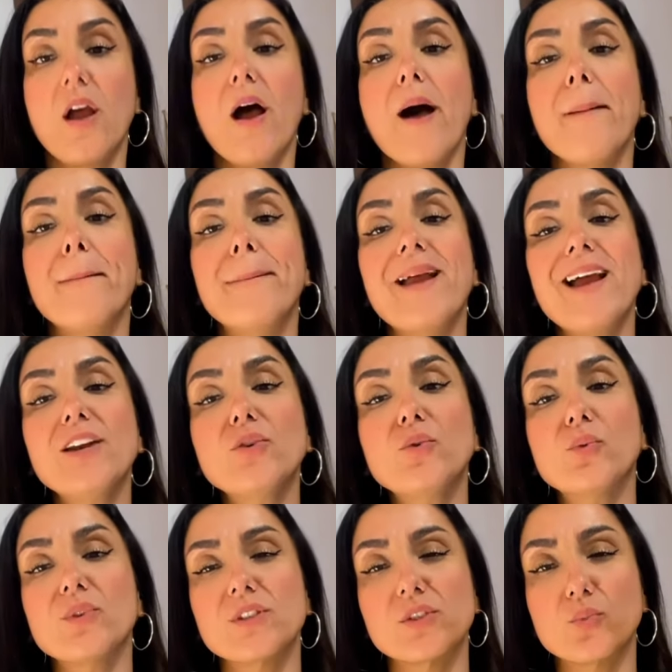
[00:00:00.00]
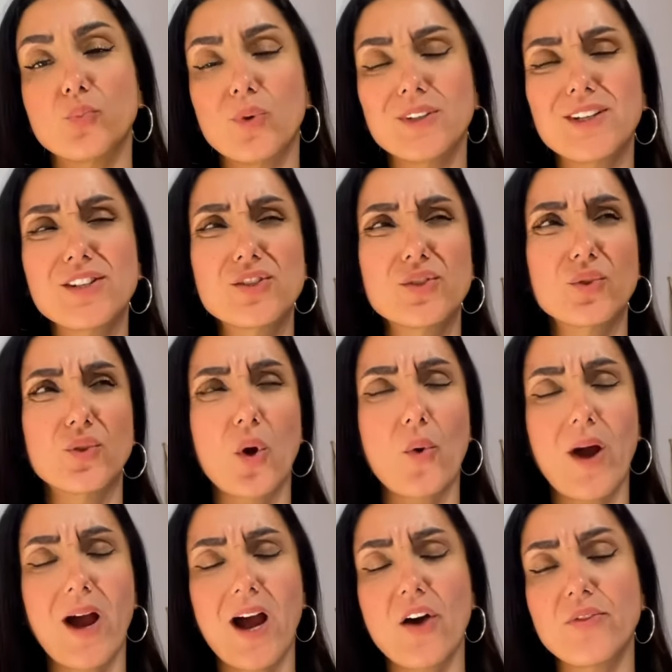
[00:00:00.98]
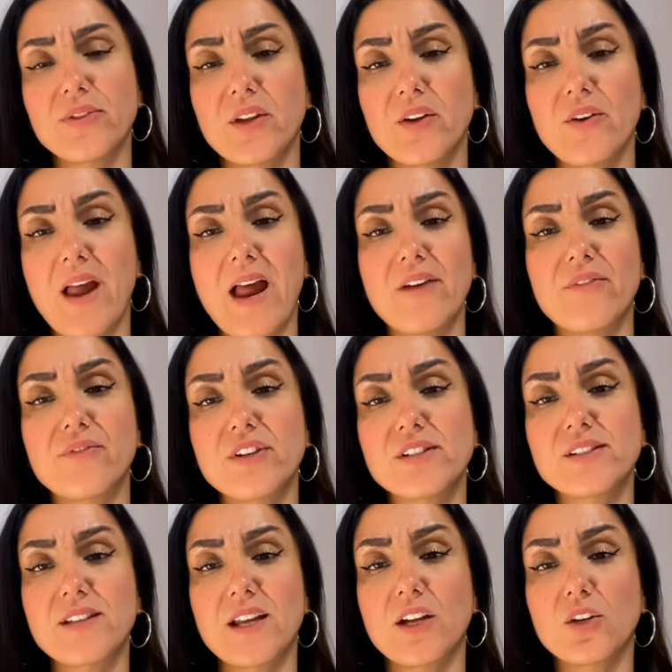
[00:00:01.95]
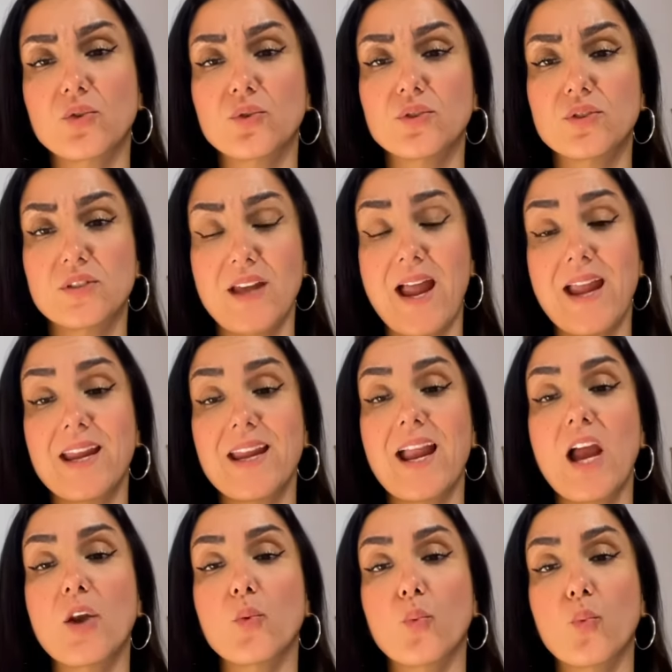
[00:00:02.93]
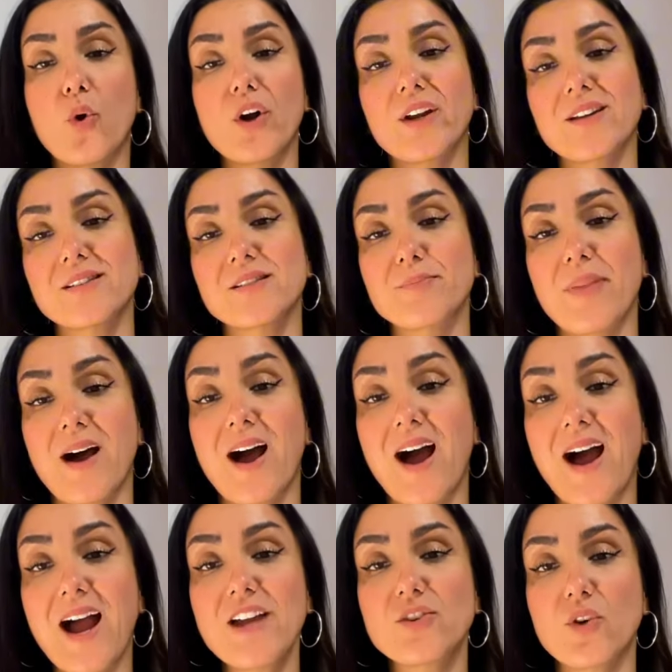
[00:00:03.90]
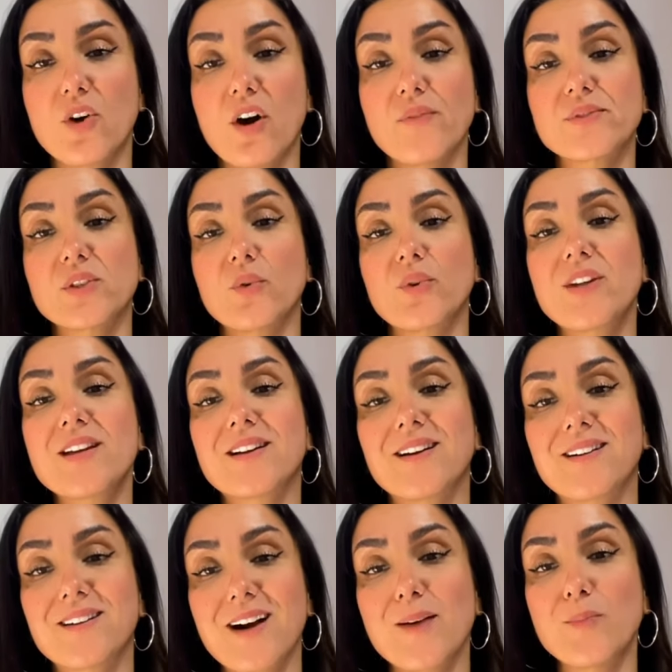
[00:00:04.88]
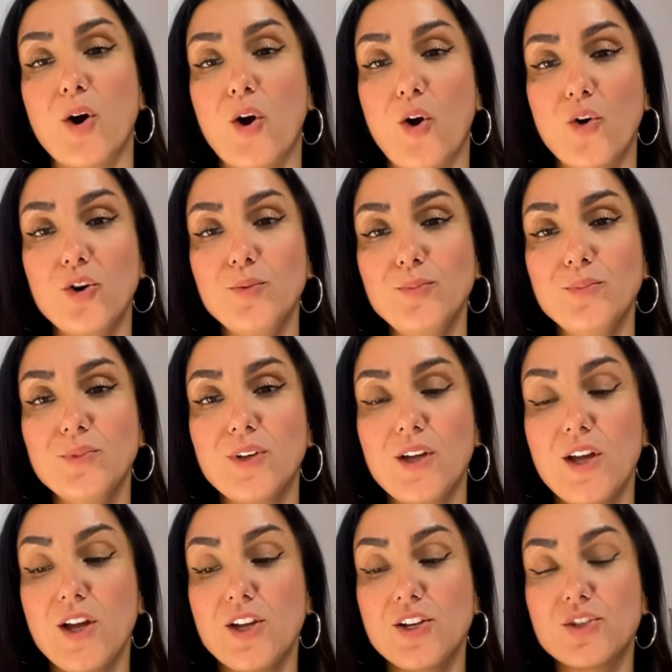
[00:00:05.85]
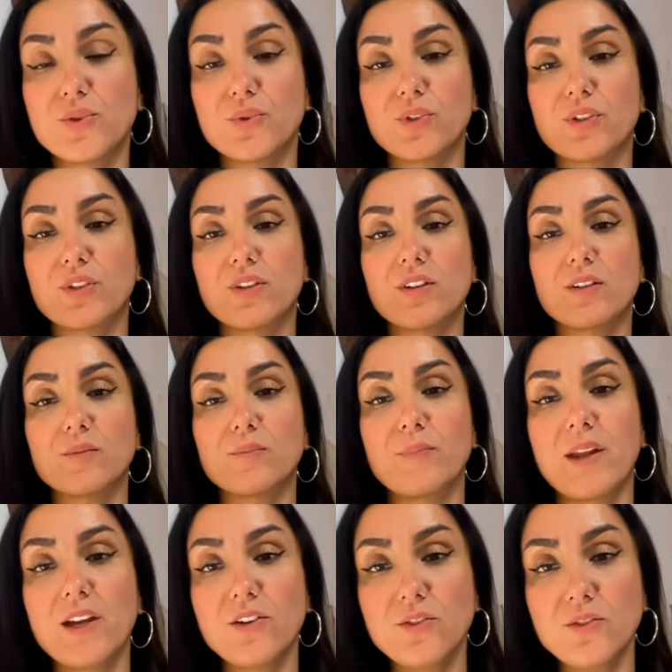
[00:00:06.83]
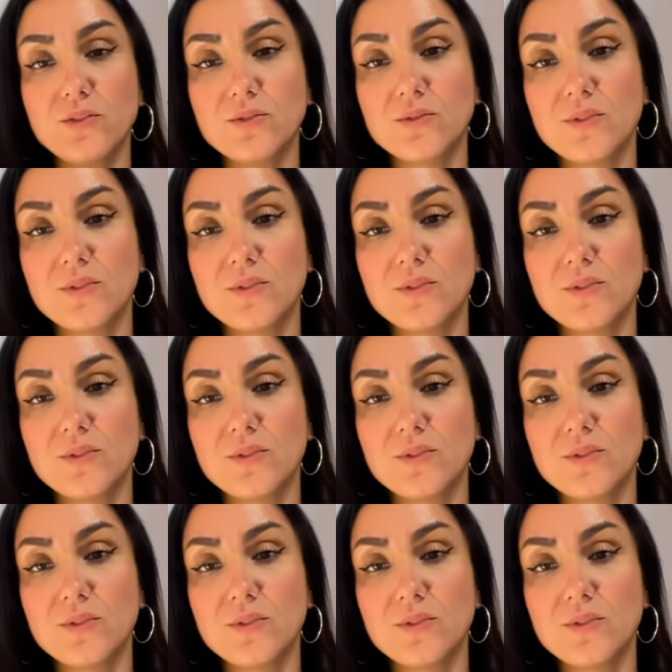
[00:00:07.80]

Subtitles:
A man who is willing to go out there every single day and work his behind off so he can come home to a cooked meal,